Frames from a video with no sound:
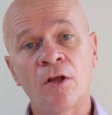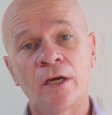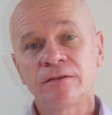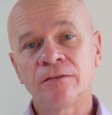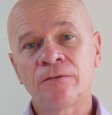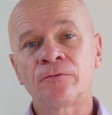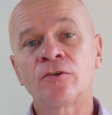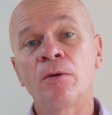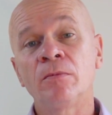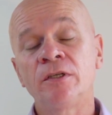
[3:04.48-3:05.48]
line
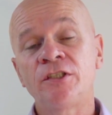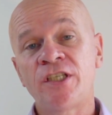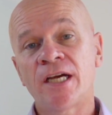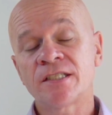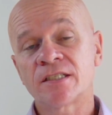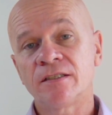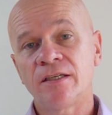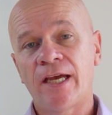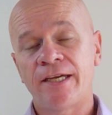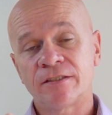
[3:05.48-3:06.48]
from just
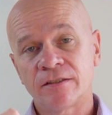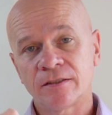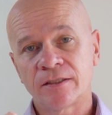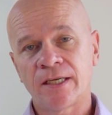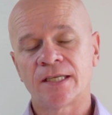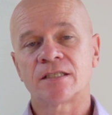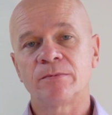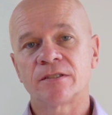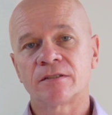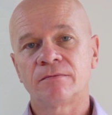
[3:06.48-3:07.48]
8
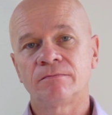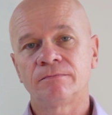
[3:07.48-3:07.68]
customers.